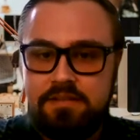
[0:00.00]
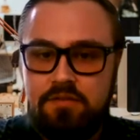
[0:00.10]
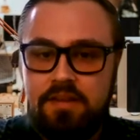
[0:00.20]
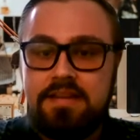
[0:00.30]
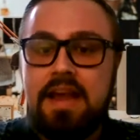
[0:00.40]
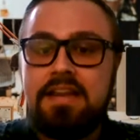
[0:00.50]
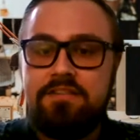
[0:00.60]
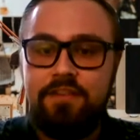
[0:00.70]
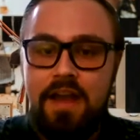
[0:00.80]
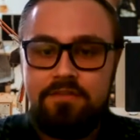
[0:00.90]
only
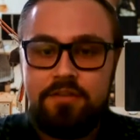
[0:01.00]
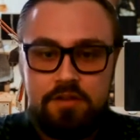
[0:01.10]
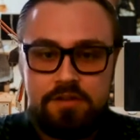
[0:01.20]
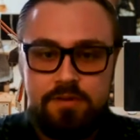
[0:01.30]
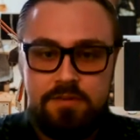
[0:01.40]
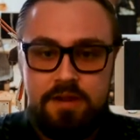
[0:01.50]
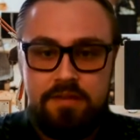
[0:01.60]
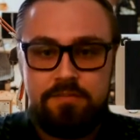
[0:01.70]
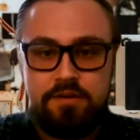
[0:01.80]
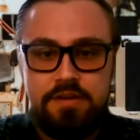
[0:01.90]
$95 per
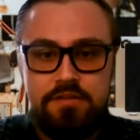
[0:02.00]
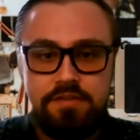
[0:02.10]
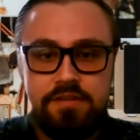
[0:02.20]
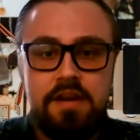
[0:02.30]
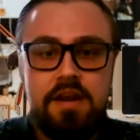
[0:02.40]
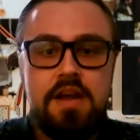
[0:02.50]
month per user.